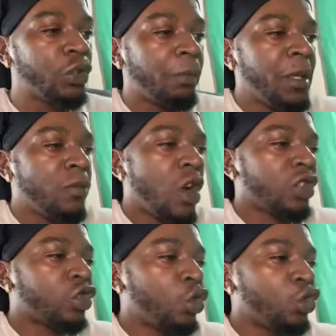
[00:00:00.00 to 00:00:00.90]
People are
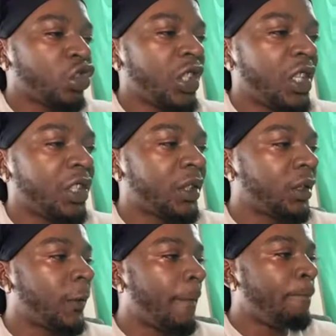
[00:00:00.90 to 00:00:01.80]
so scared
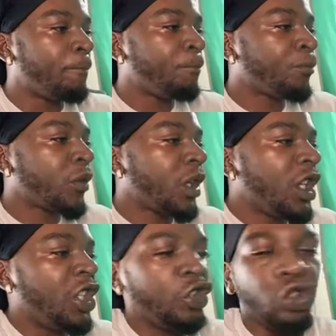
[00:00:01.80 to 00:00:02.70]
to
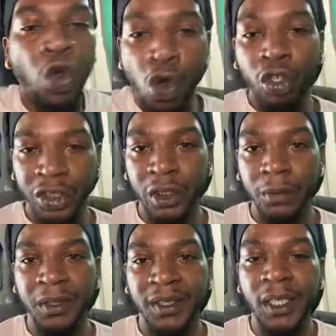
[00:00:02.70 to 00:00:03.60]
indulge in
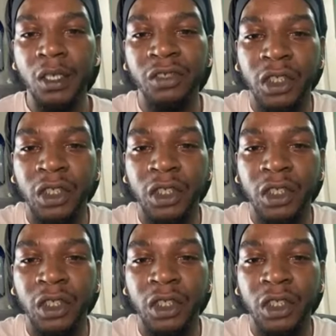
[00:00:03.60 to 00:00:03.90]
themselves,